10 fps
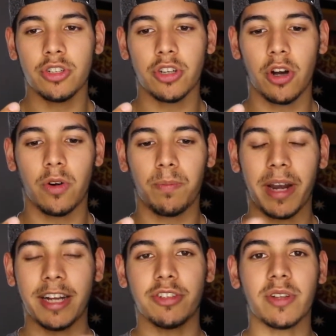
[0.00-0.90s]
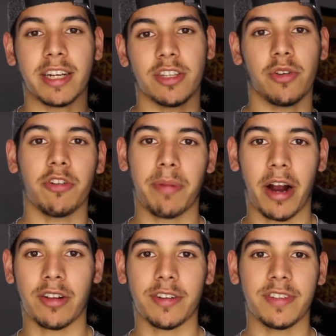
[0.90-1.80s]
So, but I do like to throw in
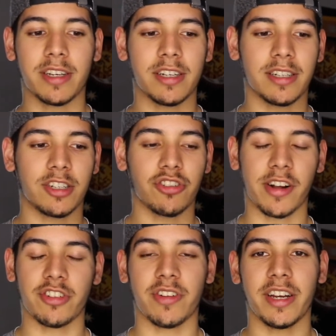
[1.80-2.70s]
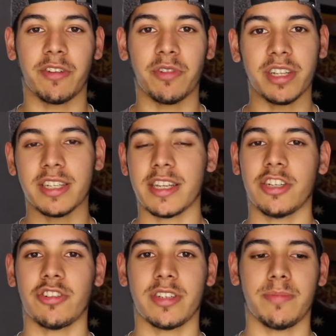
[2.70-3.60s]
powerlifting because strength training really does
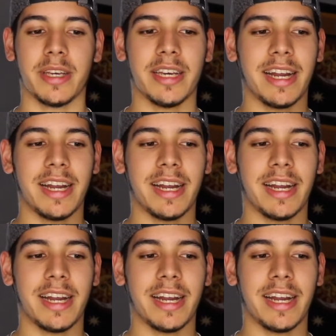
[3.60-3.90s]
interest me,